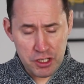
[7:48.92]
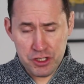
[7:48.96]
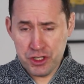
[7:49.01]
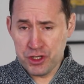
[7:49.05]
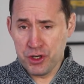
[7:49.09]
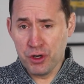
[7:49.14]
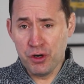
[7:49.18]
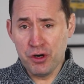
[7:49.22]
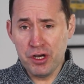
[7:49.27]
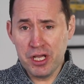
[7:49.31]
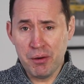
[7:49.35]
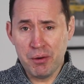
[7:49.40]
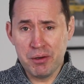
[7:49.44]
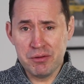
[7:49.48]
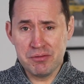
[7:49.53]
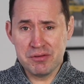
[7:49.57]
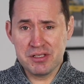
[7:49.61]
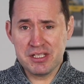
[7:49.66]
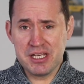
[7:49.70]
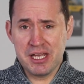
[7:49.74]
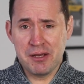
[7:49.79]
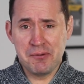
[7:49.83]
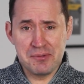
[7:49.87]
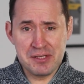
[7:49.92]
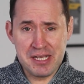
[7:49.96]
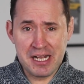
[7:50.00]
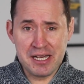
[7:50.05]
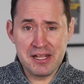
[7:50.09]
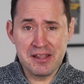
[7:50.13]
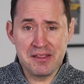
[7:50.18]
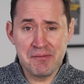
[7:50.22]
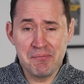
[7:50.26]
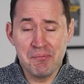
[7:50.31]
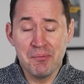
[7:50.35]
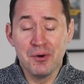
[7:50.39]
joy. I won't say it was
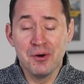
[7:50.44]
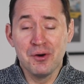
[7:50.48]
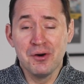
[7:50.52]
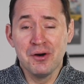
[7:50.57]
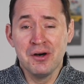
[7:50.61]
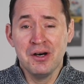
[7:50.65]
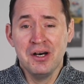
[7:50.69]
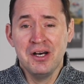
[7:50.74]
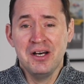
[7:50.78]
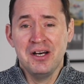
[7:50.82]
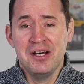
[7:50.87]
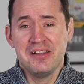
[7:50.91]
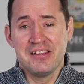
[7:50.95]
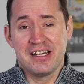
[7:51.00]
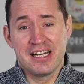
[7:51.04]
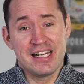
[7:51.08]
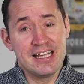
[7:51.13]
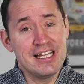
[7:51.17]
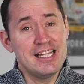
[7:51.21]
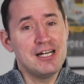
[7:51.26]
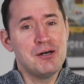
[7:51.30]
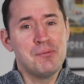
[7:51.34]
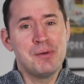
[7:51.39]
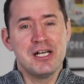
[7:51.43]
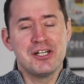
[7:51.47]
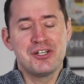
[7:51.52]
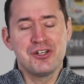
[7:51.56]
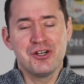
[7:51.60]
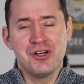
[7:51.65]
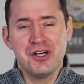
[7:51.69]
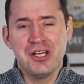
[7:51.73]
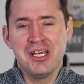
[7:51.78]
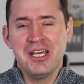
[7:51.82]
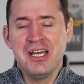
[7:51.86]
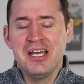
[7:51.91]
anything more than a little bit of
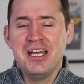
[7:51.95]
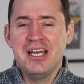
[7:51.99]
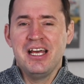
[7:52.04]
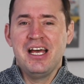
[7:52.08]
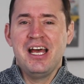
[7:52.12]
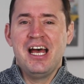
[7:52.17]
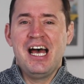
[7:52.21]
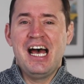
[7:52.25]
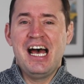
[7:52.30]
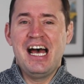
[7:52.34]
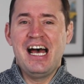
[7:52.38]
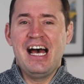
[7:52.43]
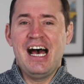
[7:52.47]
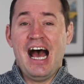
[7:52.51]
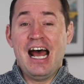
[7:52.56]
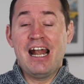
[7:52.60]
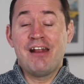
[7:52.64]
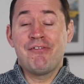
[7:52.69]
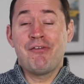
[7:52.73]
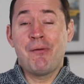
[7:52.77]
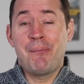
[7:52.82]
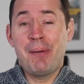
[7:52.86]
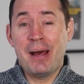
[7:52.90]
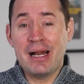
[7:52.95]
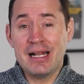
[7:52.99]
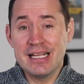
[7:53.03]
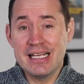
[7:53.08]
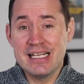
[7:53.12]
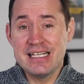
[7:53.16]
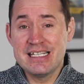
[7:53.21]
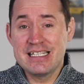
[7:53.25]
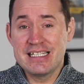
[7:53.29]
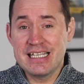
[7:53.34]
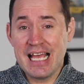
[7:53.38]
joy. And if a penalty is